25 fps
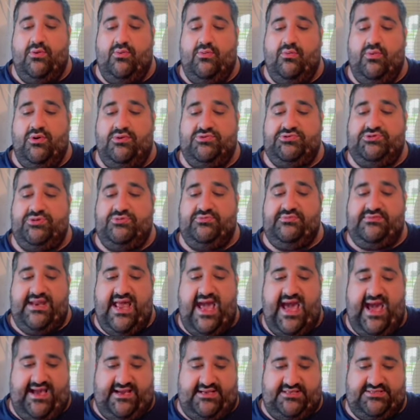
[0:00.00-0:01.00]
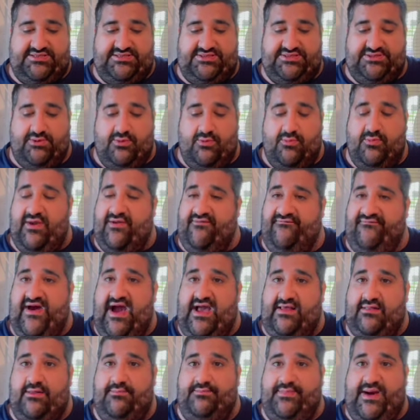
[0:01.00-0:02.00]
will do next with
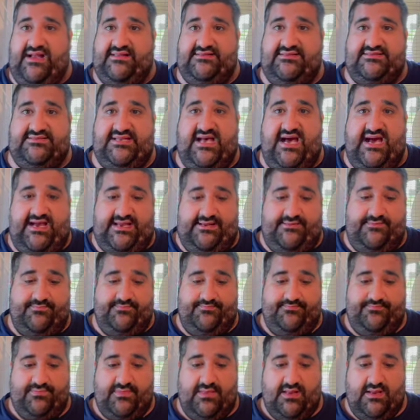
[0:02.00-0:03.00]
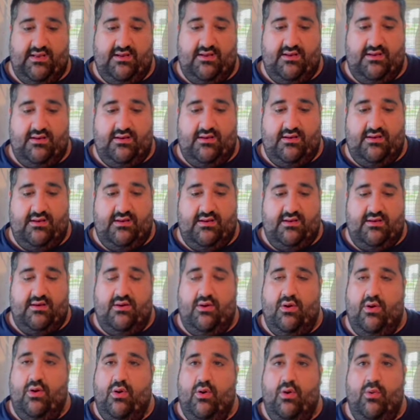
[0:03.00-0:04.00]
Violent by Design.
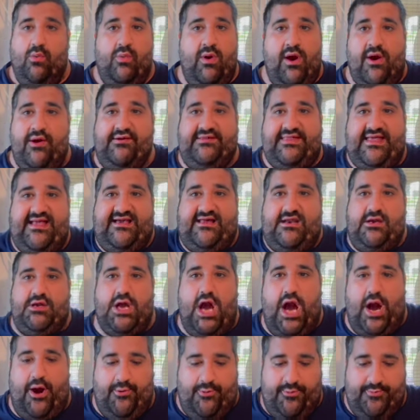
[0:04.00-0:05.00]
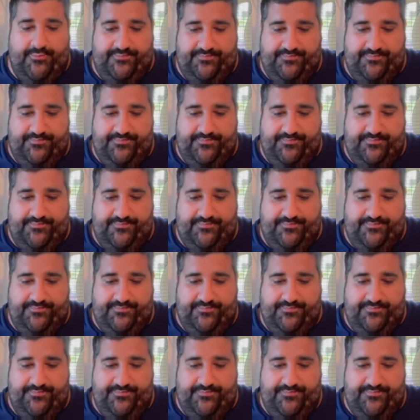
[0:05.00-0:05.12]
Where are they going to go?